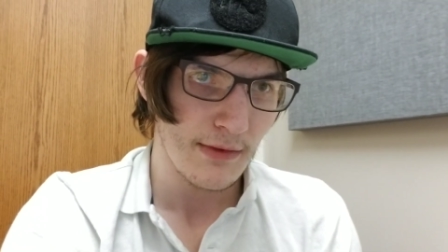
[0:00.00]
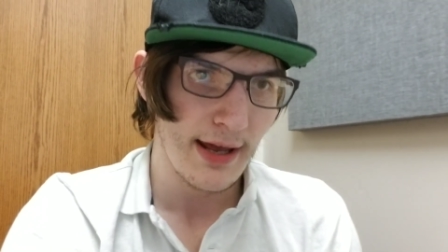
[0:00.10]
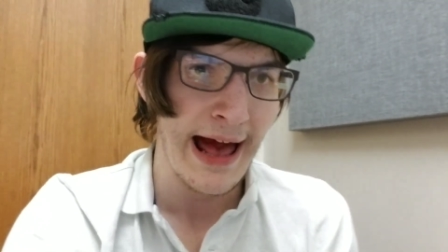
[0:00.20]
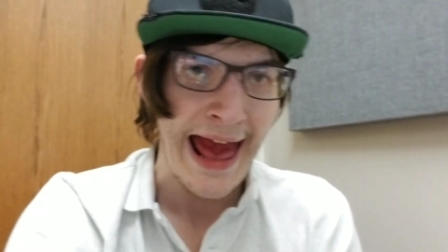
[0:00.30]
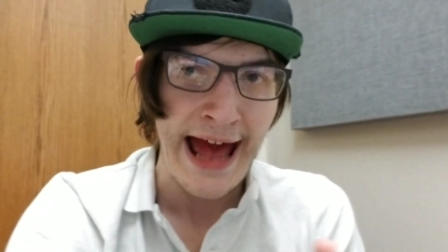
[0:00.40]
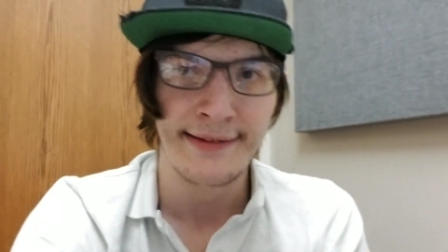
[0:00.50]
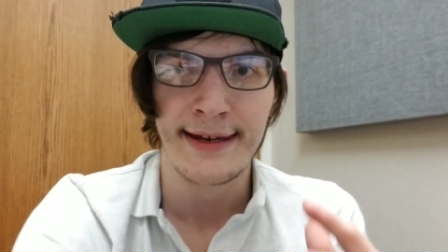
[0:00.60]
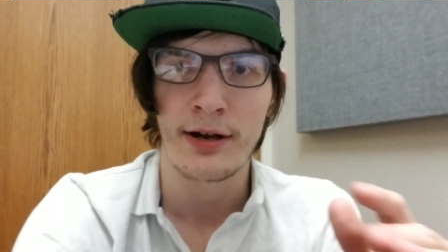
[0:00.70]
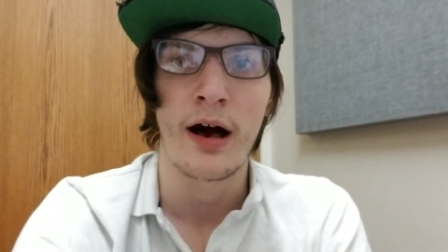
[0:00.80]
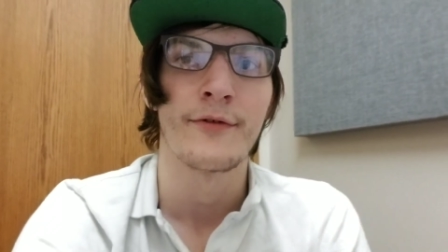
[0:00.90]
I had to
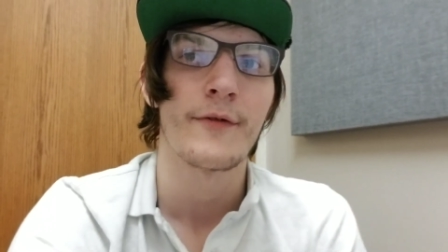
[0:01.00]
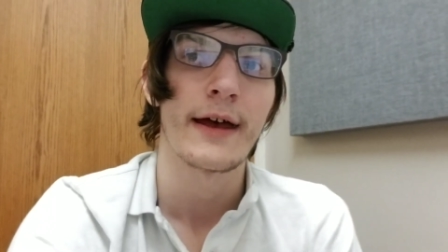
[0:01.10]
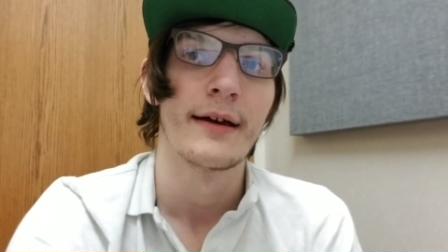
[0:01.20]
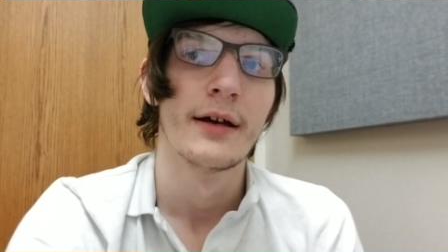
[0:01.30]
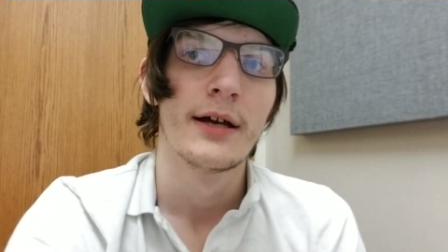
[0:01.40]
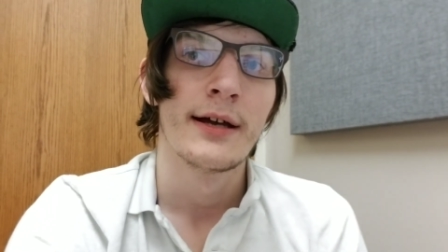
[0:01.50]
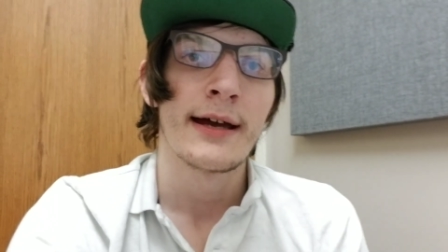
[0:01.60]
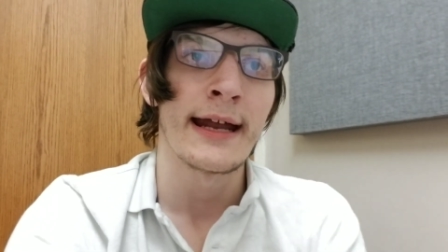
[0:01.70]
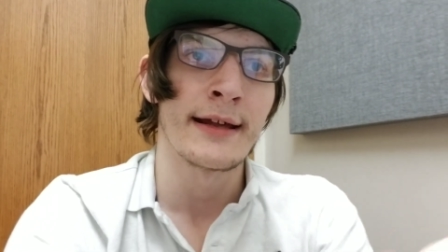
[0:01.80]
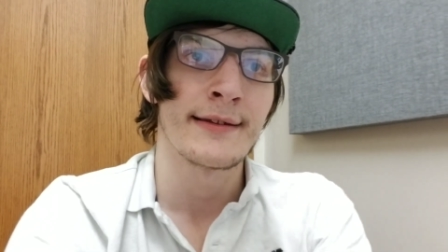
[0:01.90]
get off of it.
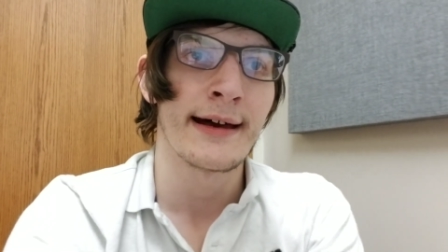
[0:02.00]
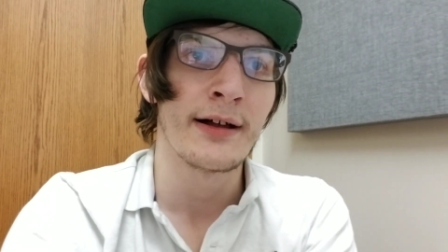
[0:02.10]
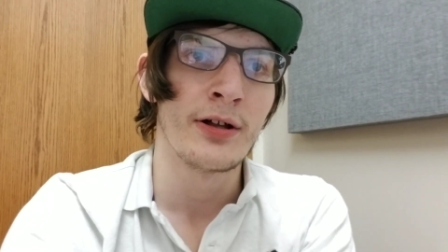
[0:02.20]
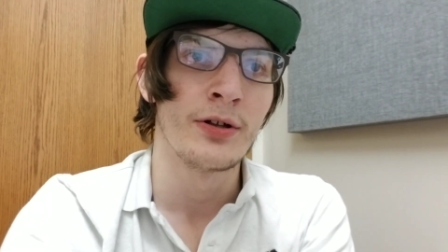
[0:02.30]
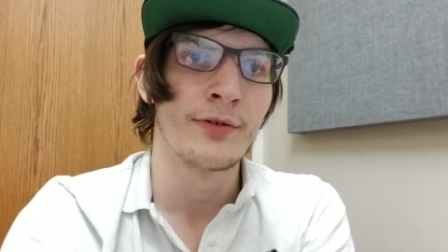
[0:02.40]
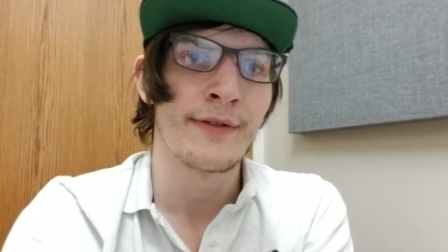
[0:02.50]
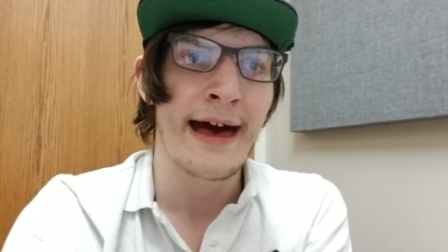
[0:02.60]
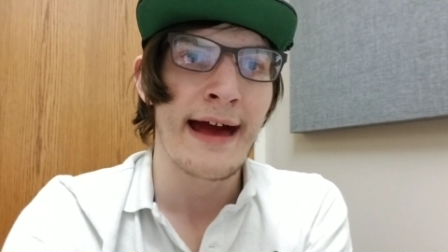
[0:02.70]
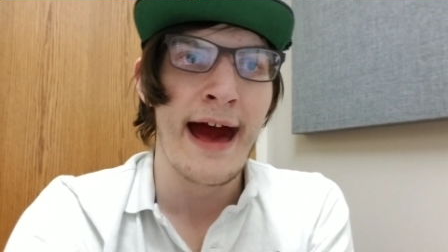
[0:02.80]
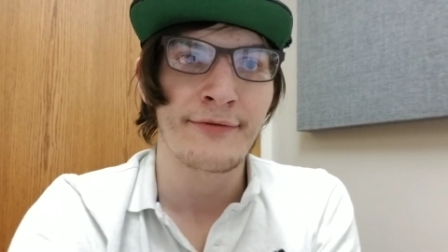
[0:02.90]
And until
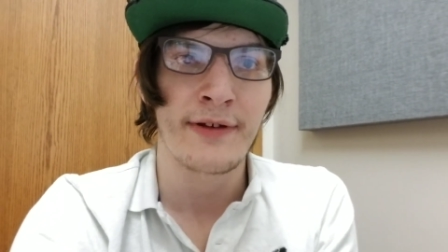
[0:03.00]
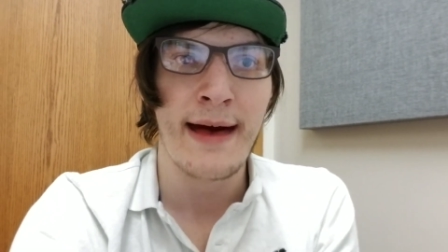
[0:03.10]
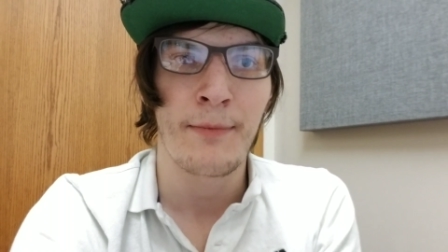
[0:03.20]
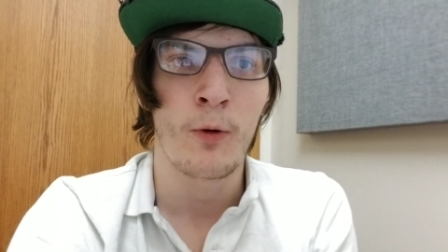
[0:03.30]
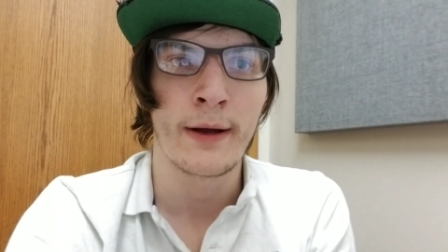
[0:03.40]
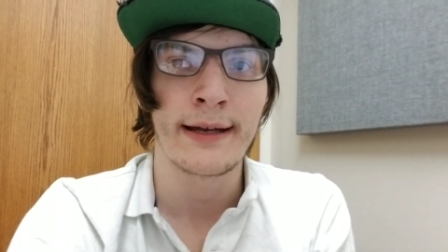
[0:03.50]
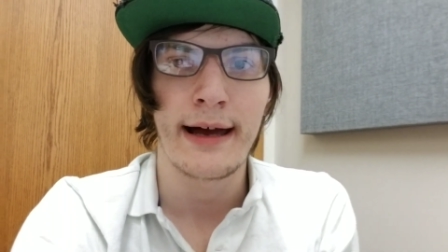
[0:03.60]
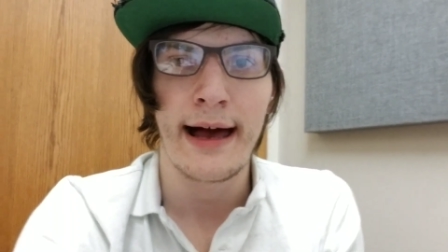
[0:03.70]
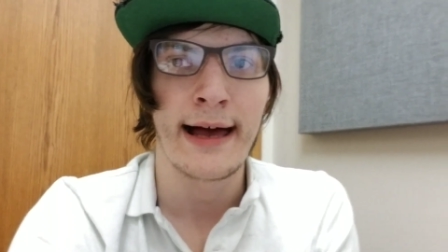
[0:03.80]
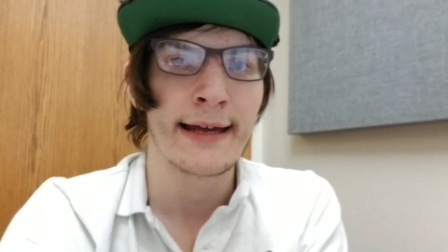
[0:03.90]
that, after that point,
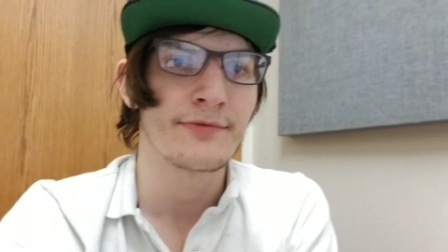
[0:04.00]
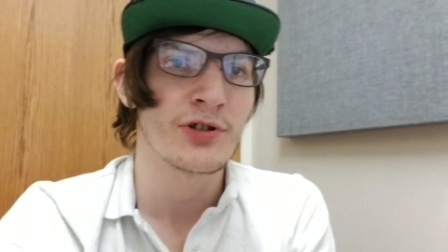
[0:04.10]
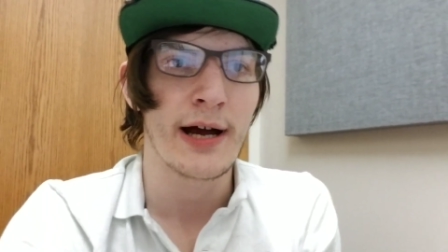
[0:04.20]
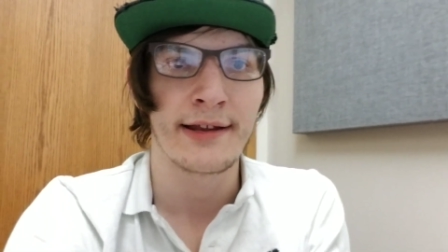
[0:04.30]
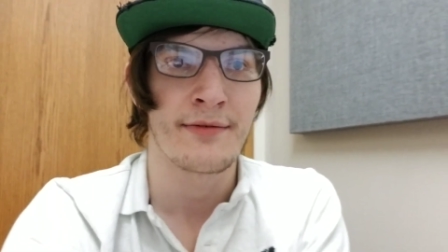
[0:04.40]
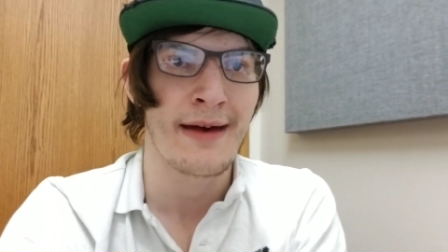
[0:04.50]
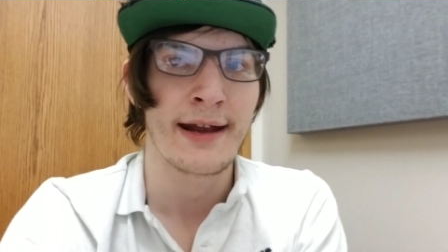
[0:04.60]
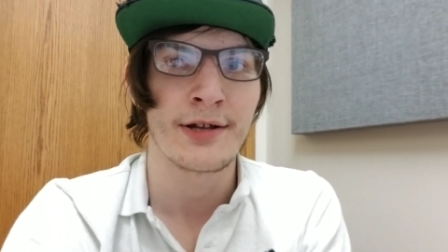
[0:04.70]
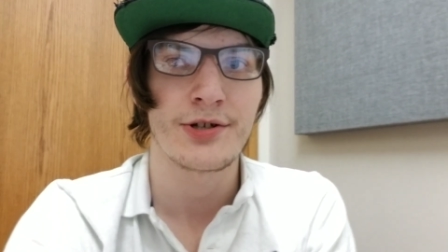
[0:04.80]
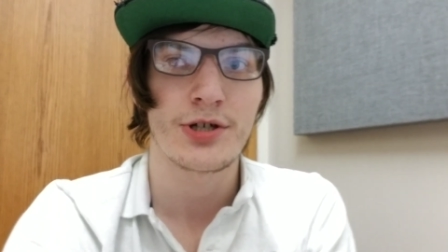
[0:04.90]
I tried to
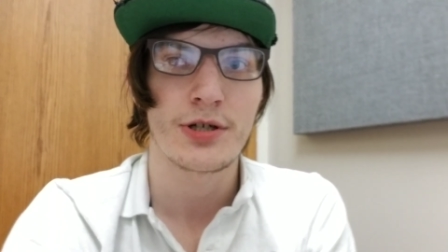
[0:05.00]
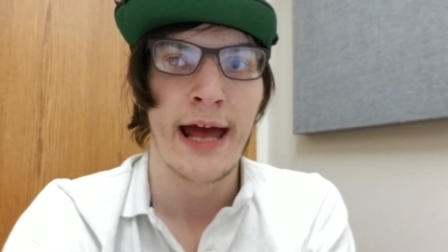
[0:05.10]
manage.